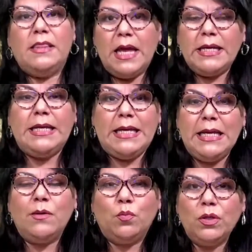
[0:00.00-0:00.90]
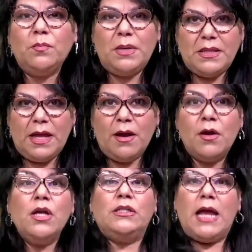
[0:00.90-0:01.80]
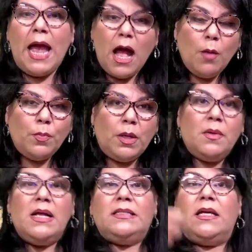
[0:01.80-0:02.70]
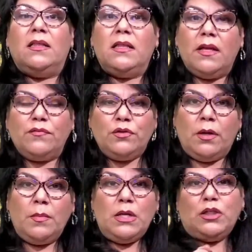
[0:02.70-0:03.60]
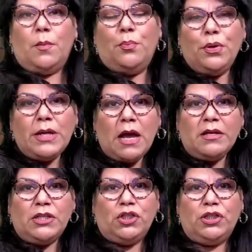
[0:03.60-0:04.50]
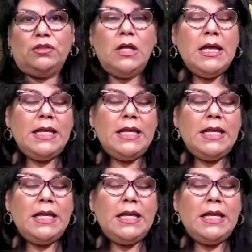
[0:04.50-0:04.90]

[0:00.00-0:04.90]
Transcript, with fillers: that He will be there to help you up, to lift you up, to put out His shield.